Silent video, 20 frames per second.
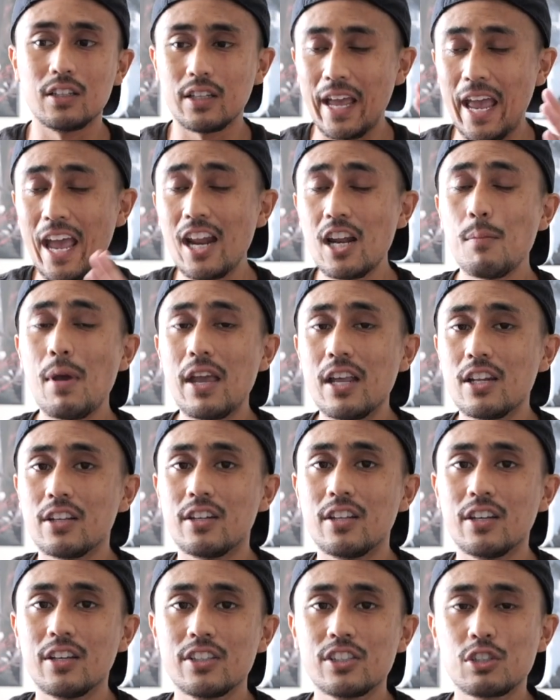animated
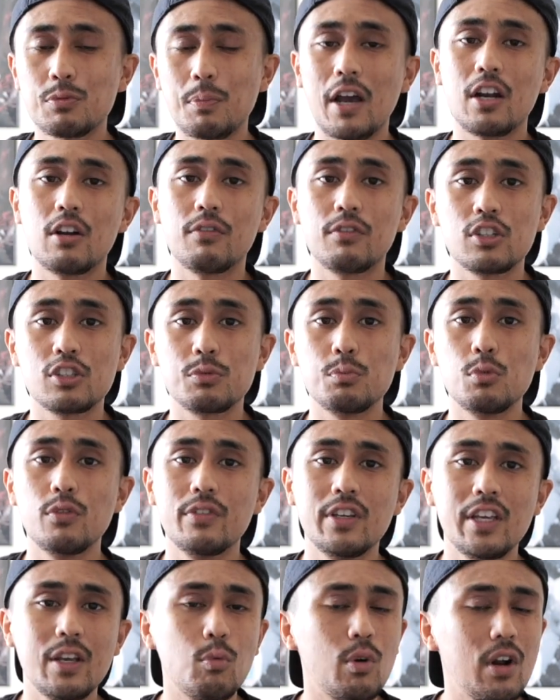Spider-Verse
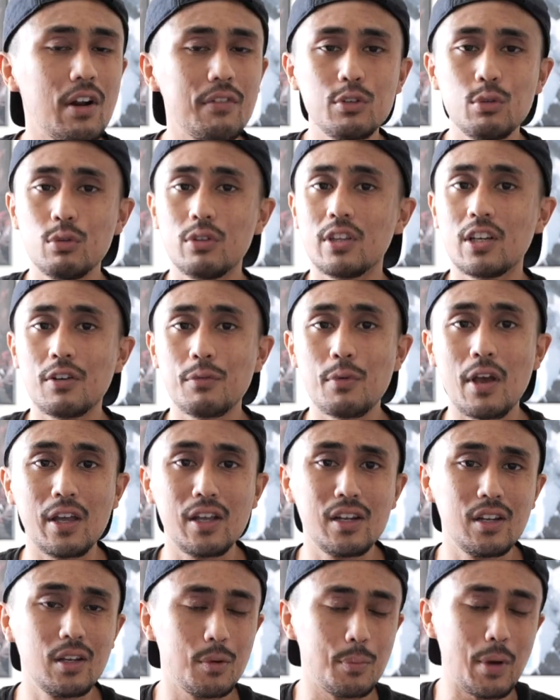movie. Whatever you think
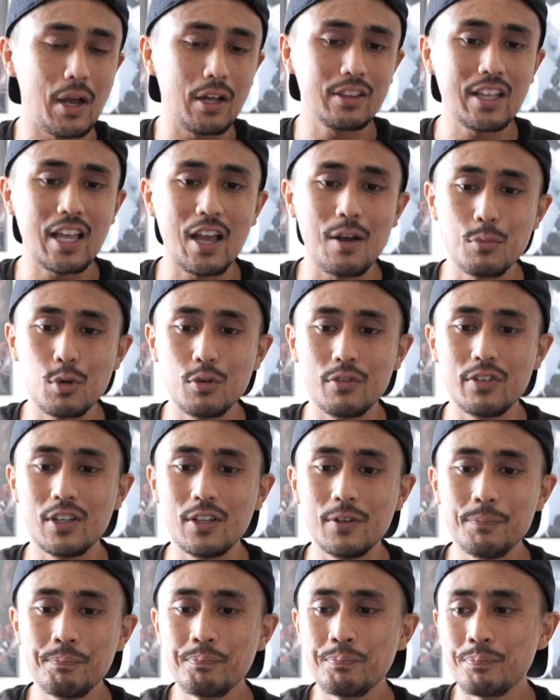about that movie,